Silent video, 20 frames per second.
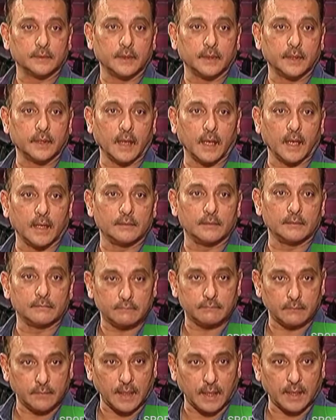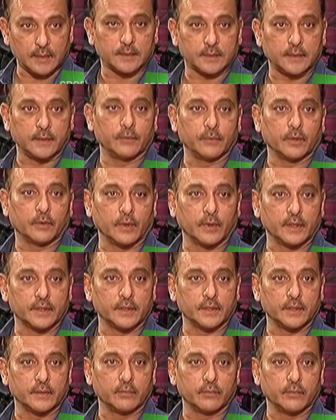and ask them the
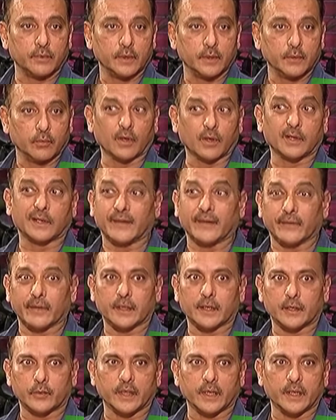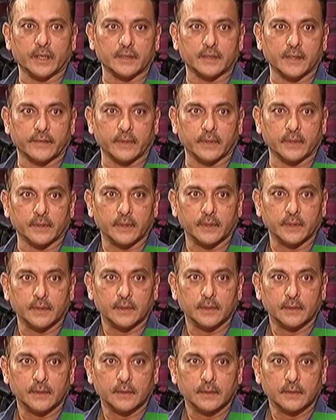question, what they were at twenty-seven,
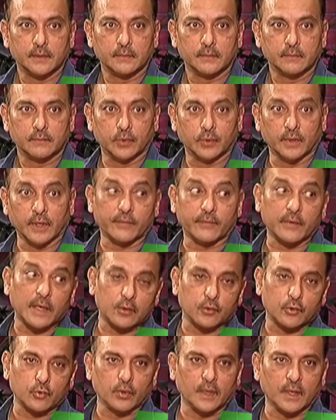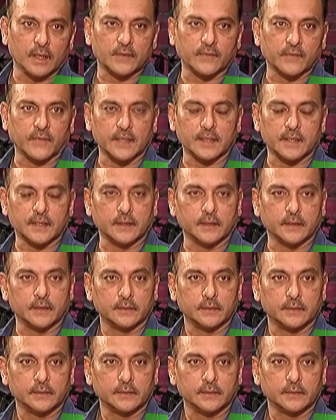would they have run two runs faster?